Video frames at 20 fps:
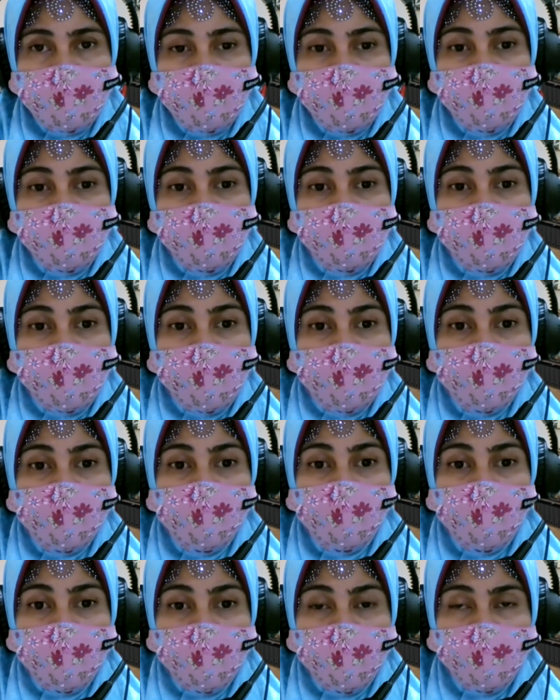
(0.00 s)
star
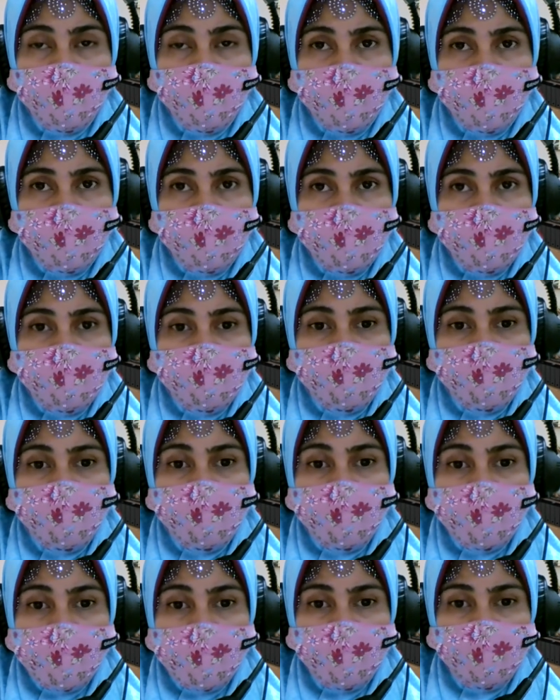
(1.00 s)
lore. It's
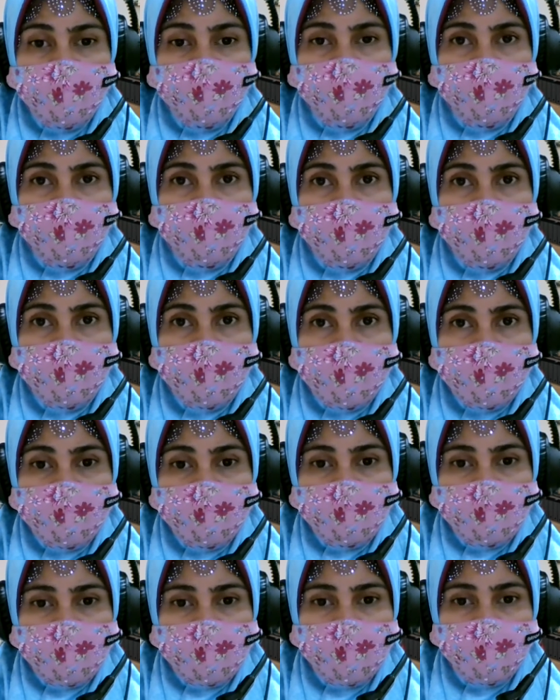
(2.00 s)
tales of the night
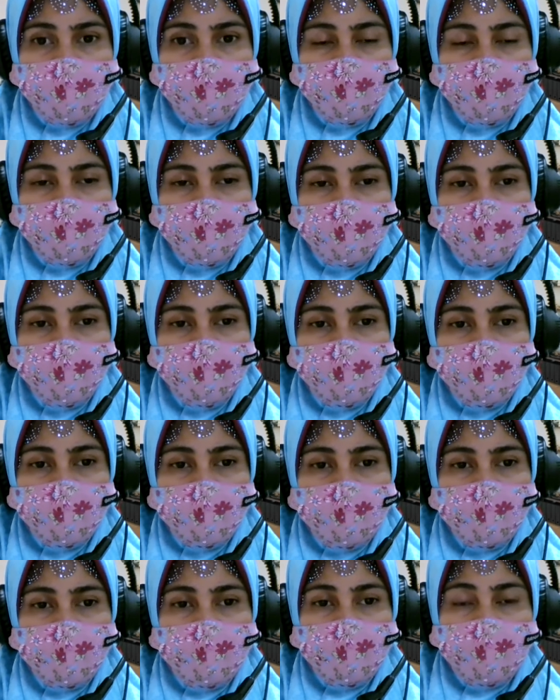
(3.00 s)
sky.
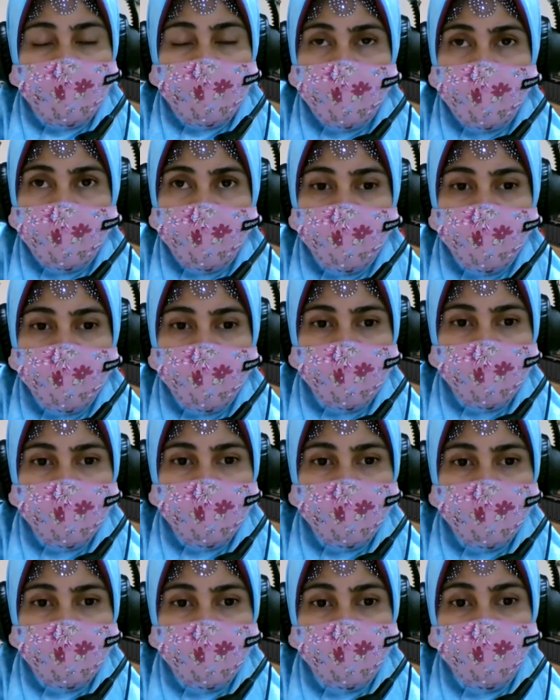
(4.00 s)
Number four,
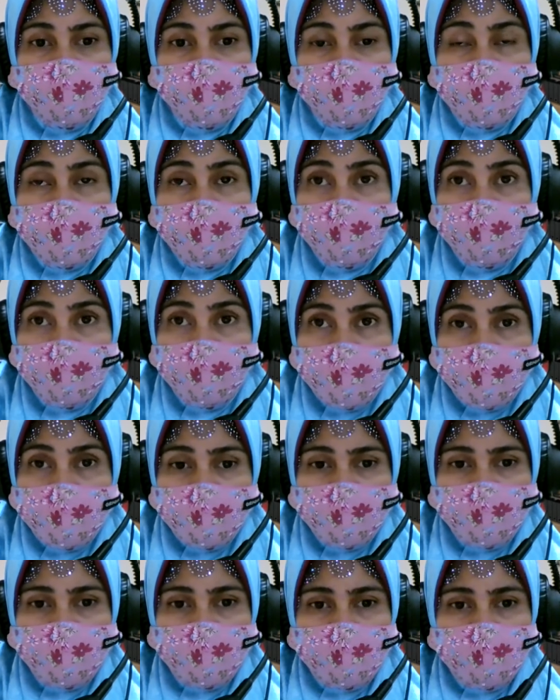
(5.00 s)
story
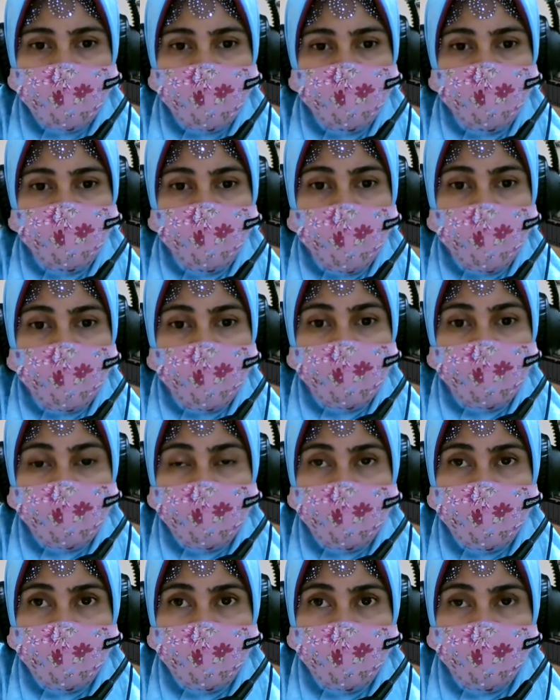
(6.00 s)
feast. It's
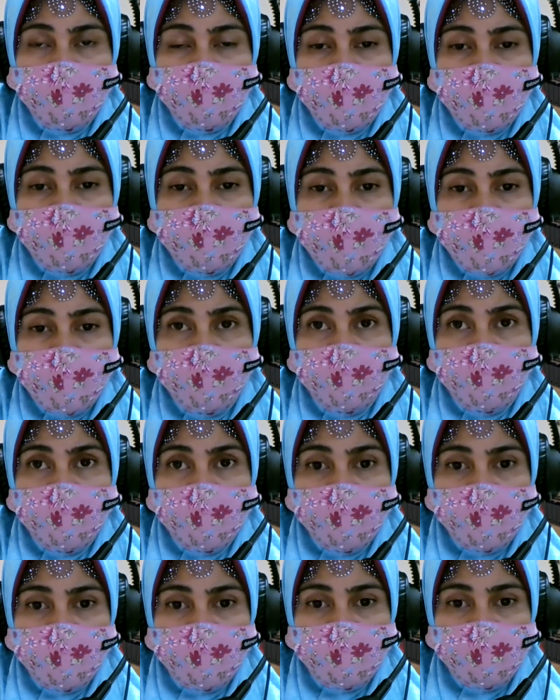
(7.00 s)
folktales about
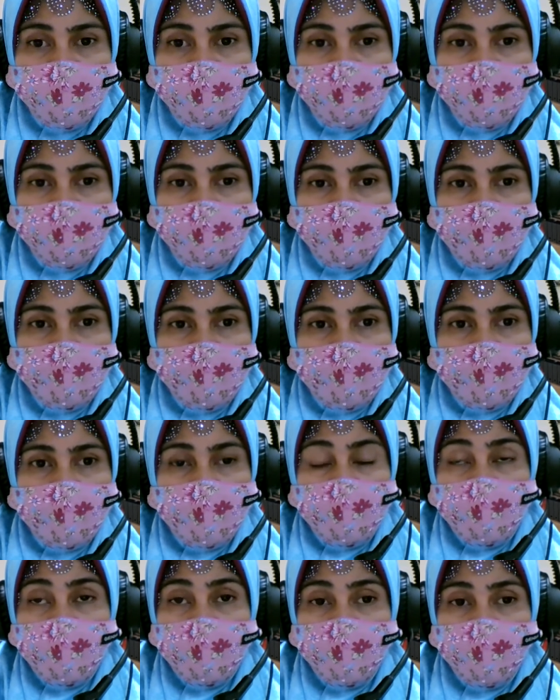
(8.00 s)
food.
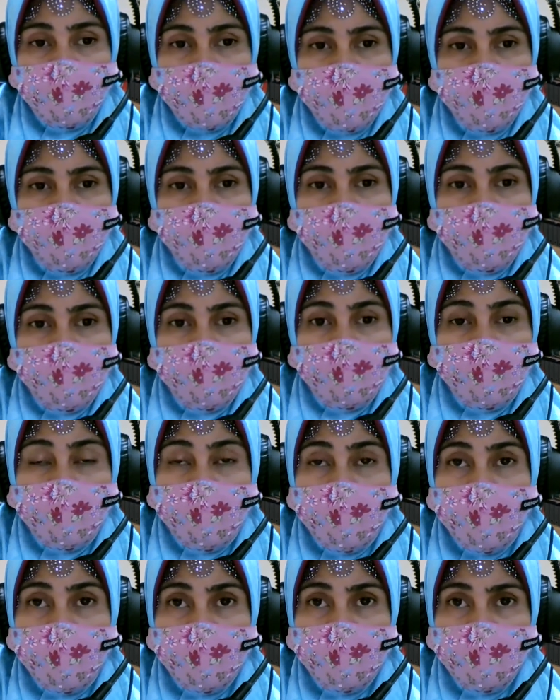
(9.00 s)
Number five, a
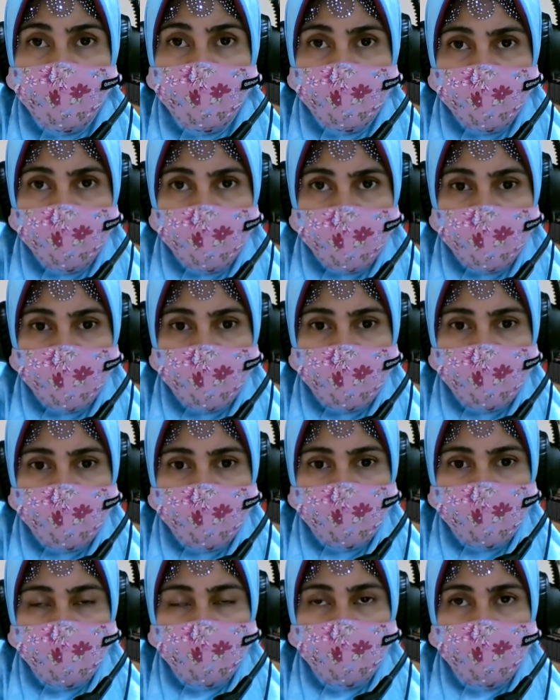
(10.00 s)
garden of
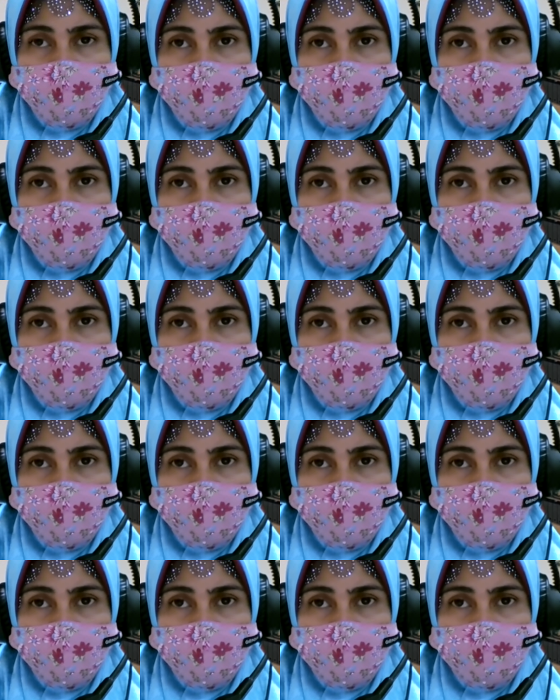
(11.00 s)
stories.